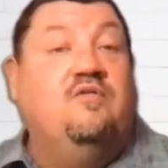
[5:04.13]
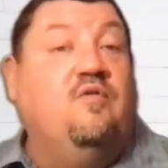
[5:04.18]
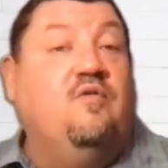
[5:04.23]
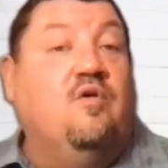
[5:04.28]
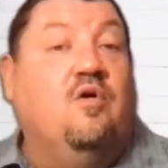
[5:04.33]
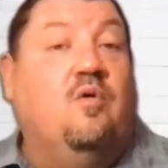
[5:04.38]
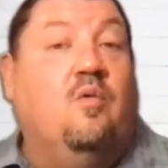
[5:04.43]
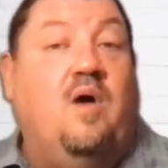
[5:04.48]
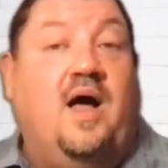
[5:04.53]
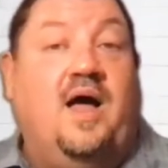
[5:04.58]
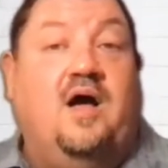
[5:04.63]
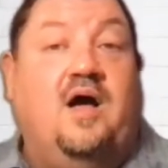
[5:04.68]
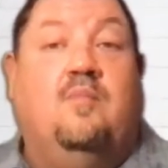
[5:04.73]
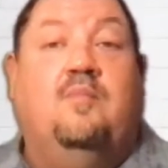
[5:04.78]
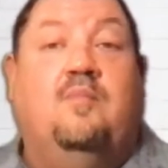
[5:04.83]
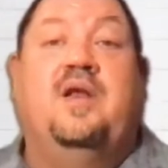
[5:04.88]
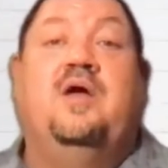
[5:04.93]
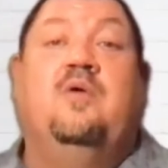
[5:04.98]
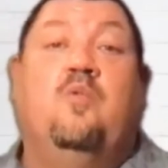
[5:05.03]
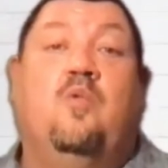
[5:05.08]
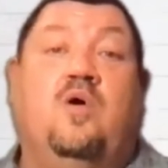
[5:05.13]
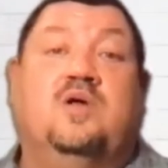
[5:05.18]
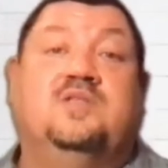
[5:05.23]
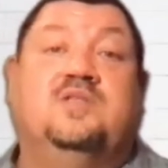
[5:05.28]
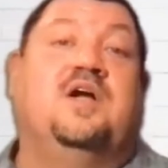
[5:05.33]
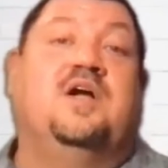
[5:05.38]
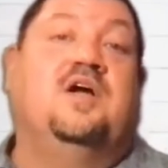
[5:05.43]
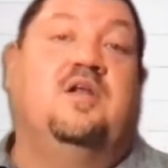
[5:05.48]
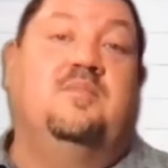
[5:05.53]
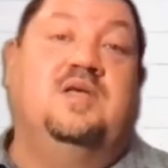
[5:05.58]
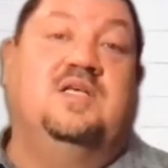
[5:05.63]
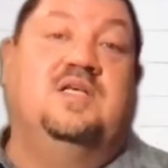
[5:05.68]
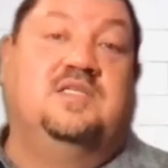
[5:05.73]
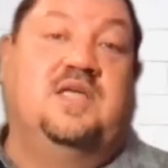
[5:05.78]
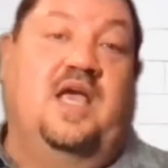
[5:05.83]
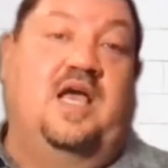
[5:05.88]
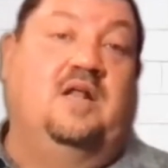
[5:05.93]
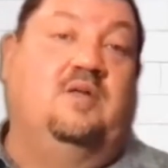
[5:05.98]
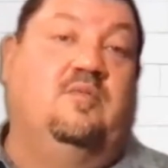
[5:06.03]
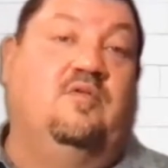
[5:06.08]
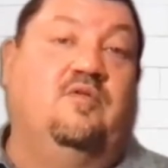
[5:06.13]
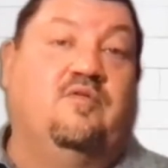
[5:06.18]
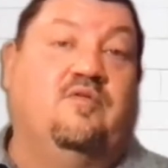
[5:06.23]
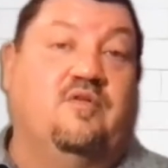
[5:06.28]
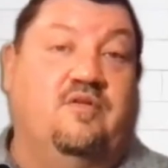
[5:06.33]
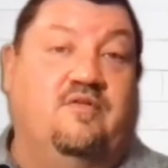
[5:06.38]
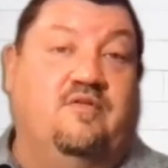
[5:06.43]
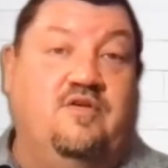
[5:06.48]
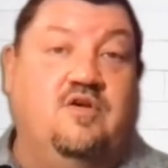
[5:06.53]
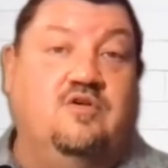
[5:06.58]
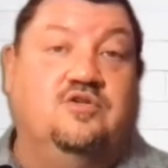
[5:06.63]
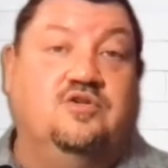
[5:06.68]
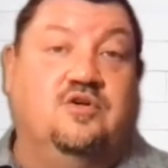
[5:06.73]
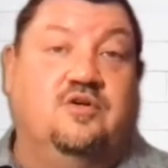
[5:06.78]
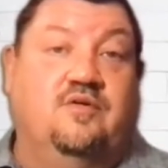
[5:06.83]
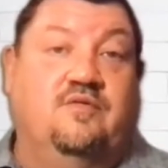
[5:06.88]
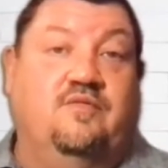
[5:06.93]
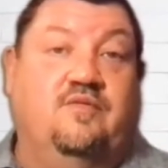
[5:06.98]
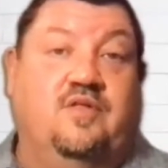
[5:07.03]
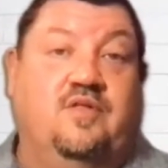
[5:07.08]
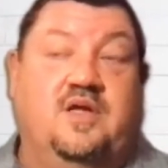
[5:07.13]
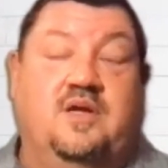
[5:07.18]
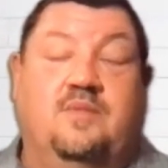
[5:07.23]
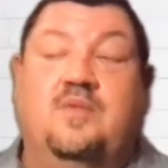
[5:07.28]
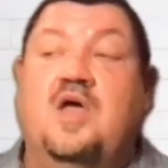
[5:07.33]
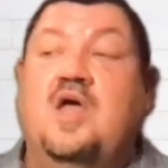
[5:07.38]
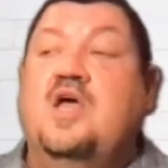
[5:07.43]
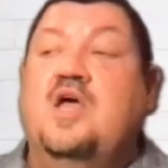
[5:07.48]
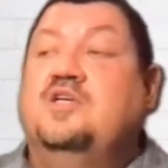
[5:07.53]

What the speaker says: for a while, but it wasn't going to be scalable for the future for them.